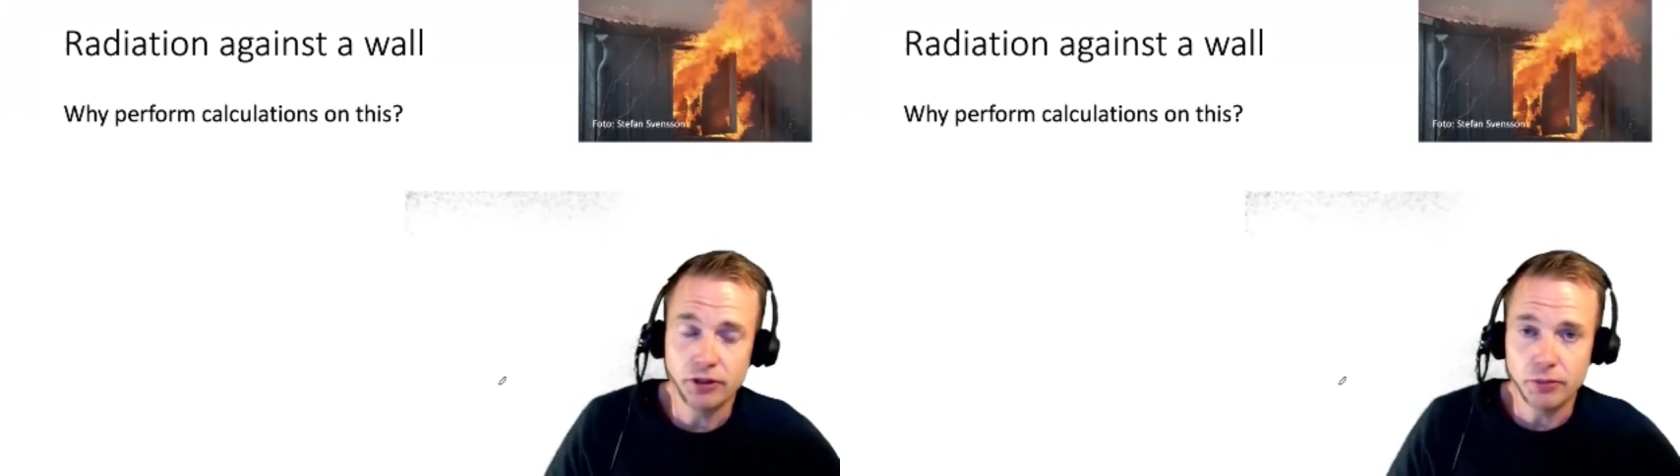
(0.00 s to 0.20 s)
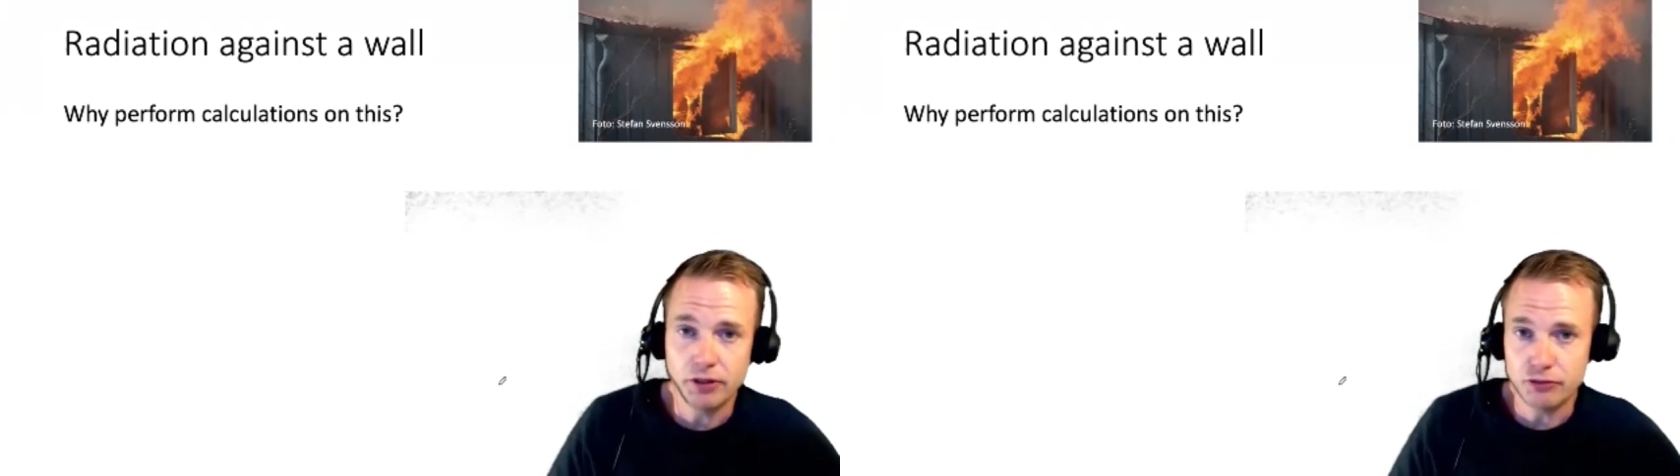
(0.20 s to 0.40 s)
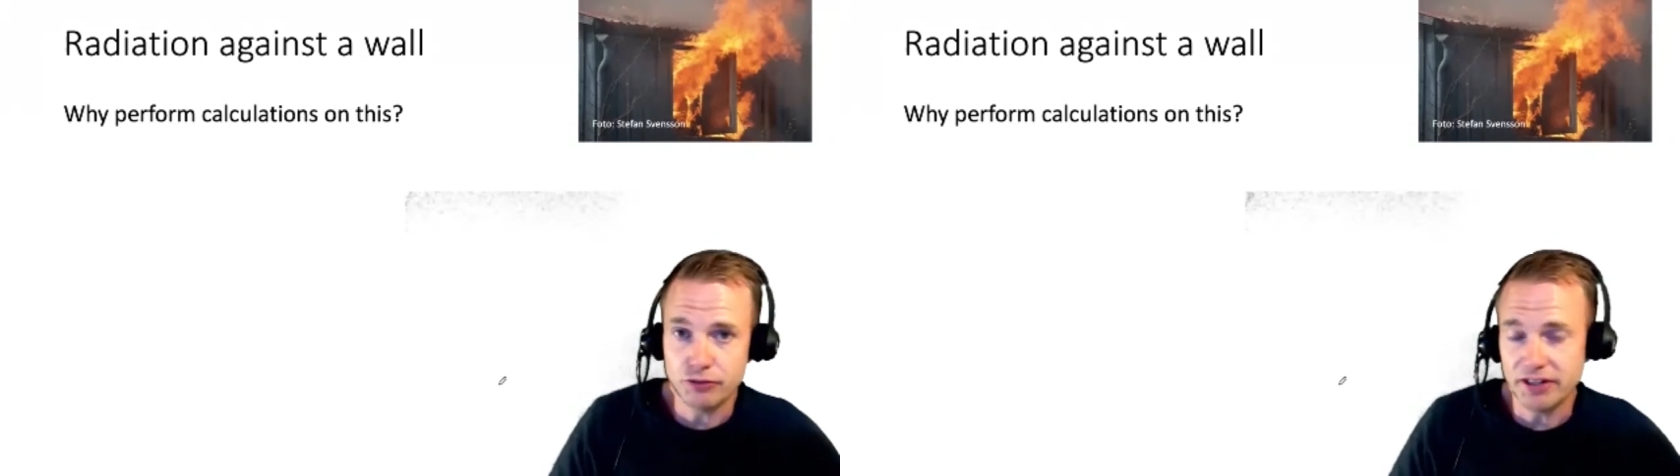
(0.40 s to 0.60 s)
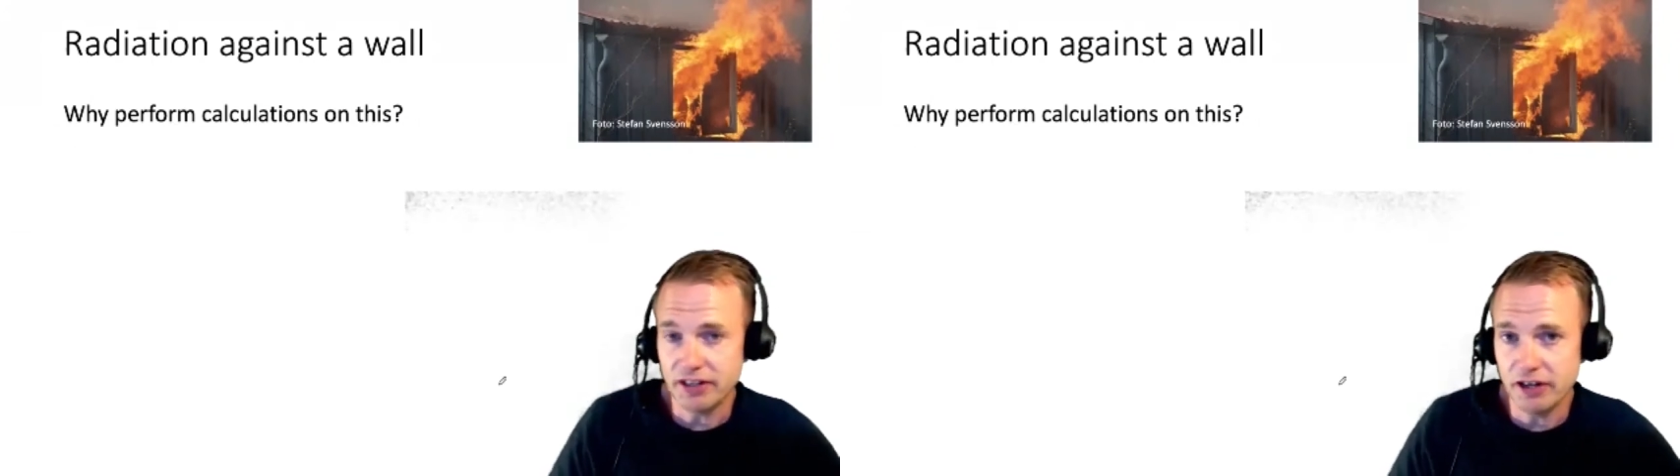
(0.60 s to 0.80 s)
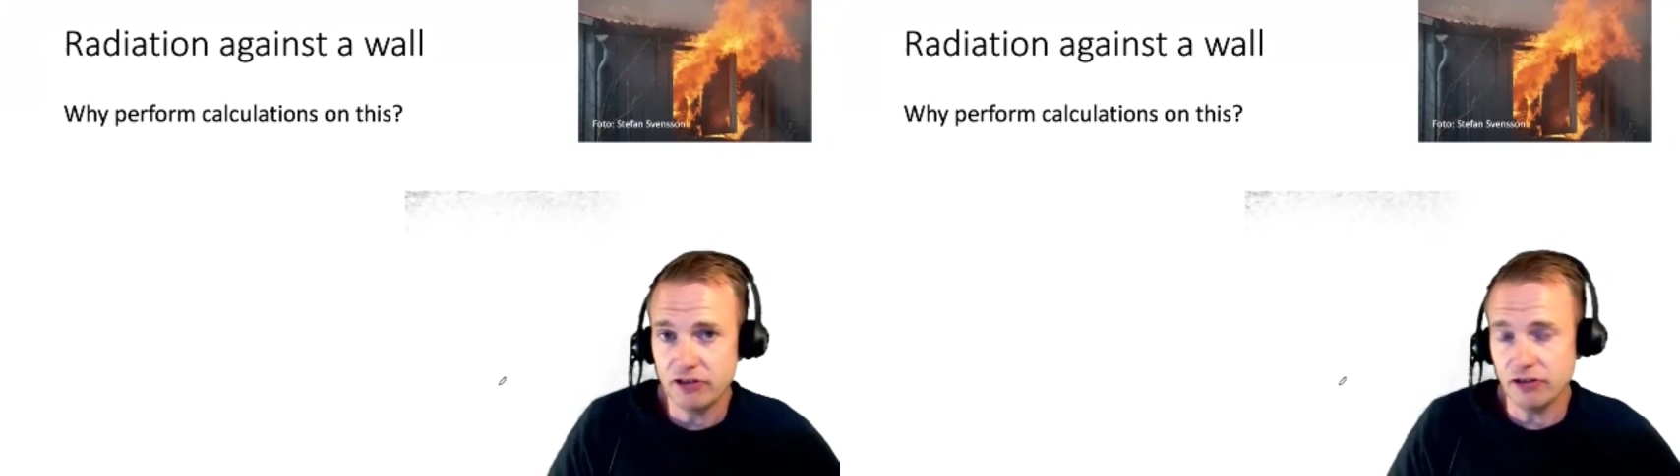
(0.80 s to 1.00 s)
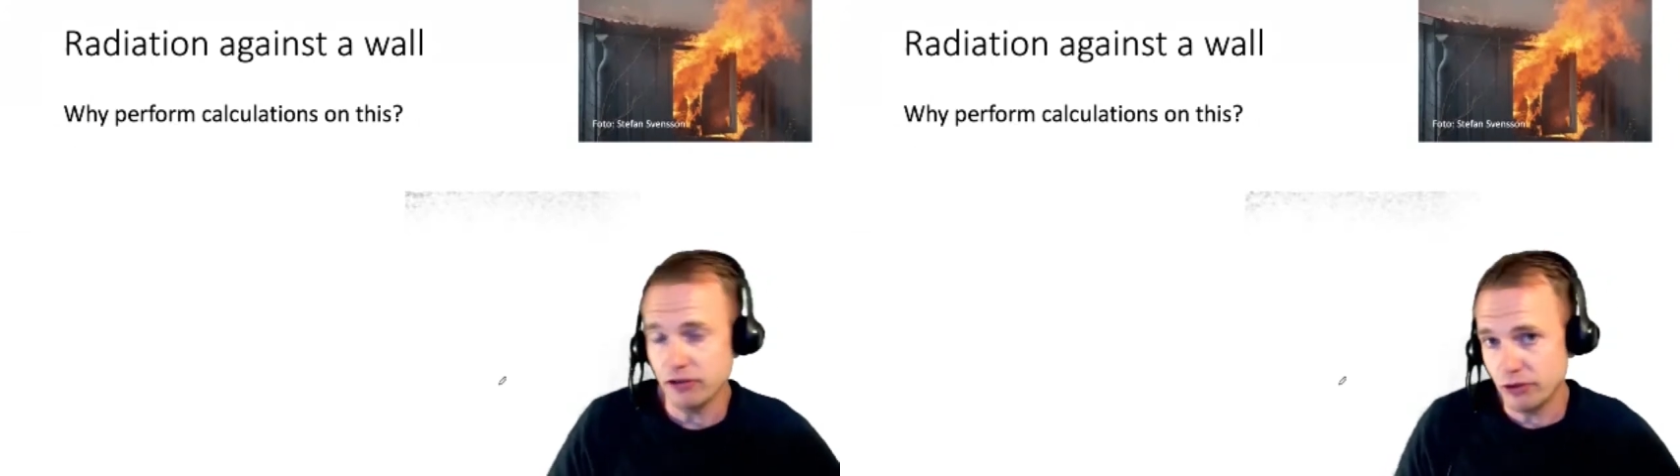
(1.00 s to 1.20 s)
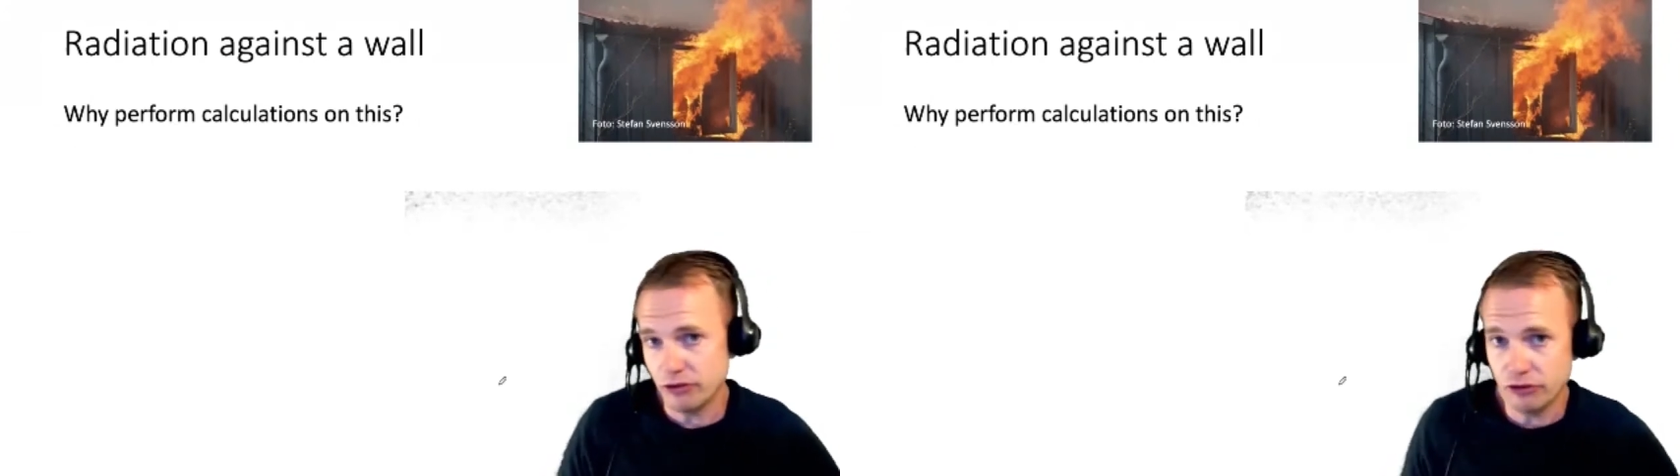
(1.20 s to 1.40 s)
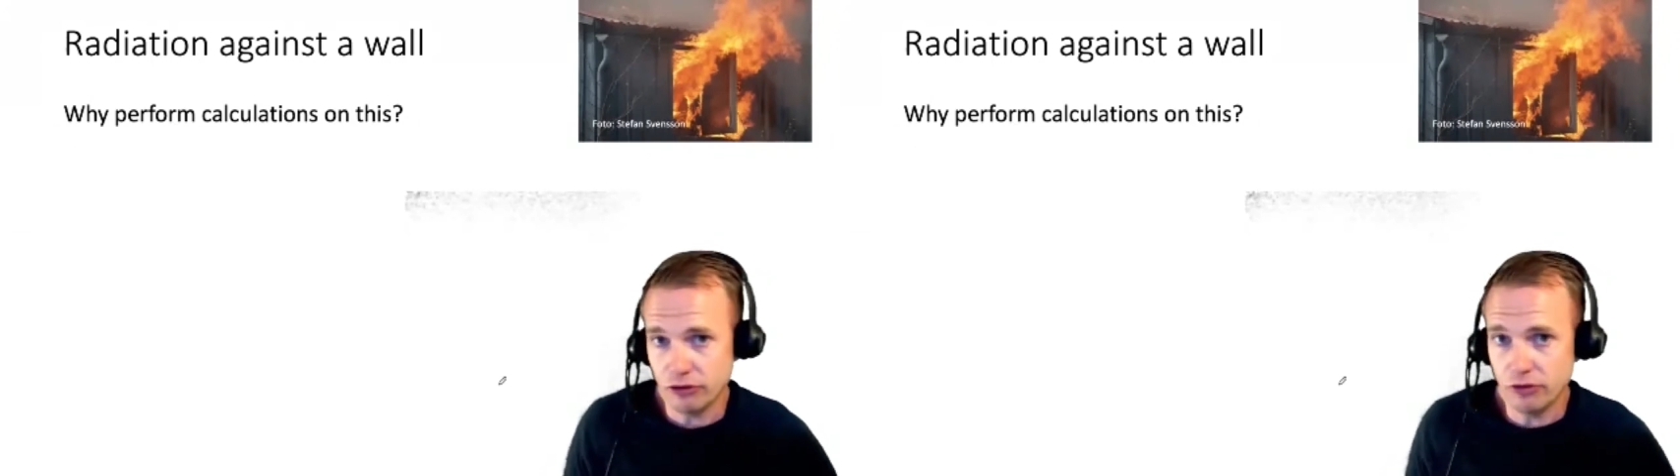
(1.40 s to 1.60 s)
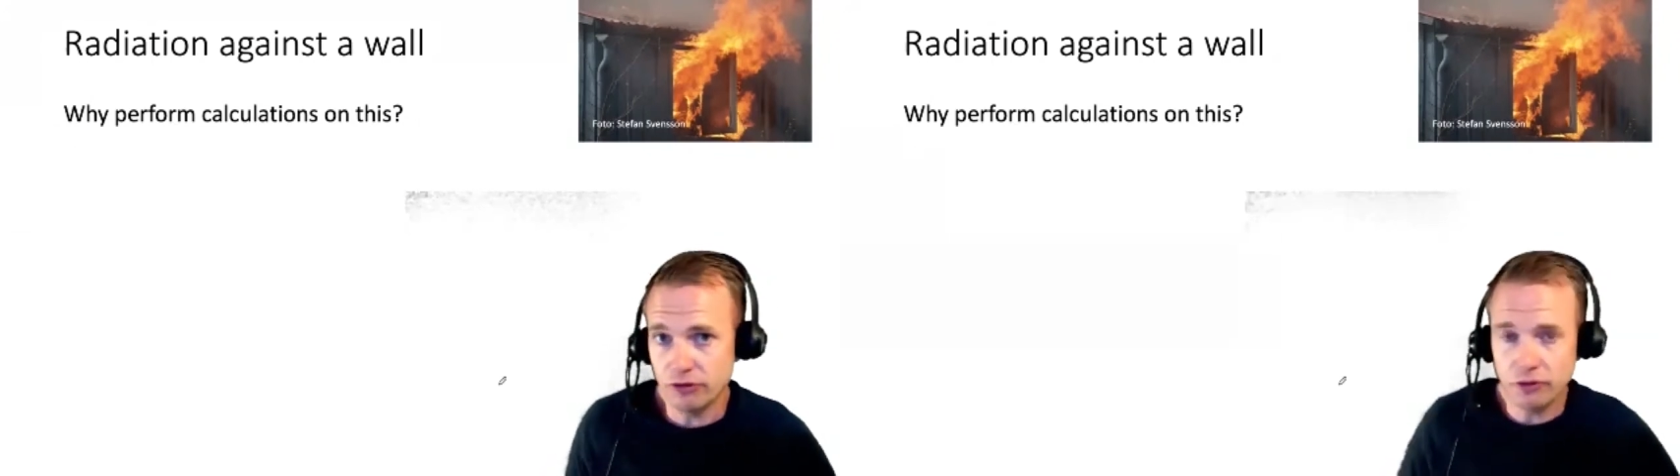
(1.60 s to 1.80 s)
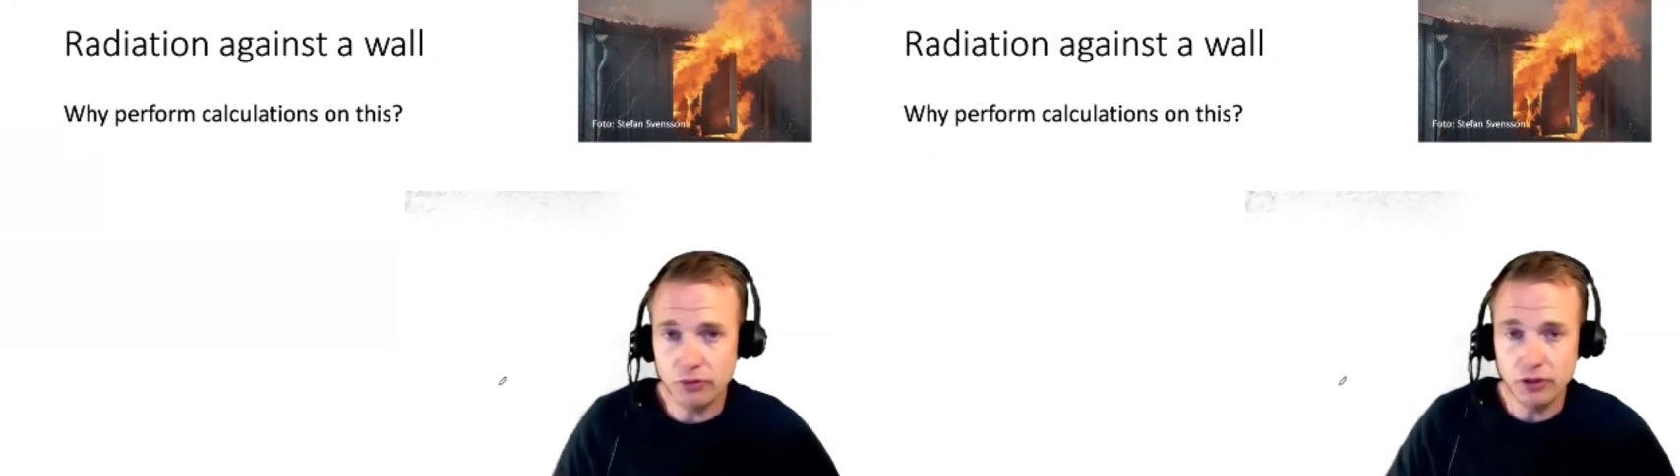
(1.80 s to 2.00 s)
about radiation, which is
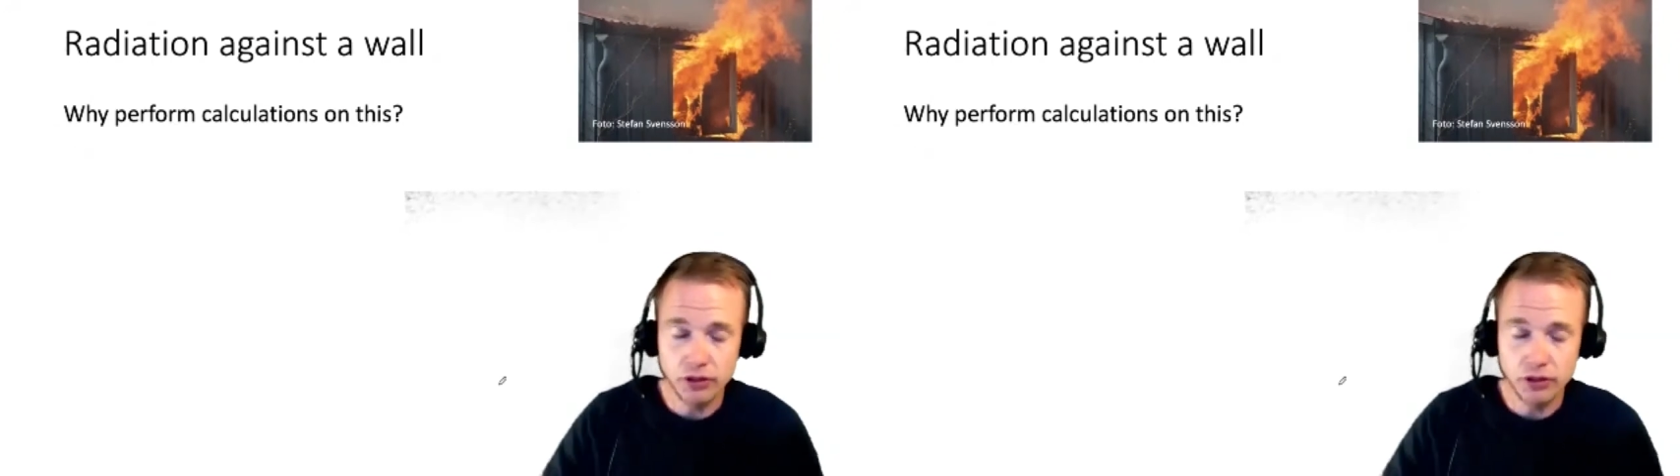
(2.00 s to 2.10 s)
also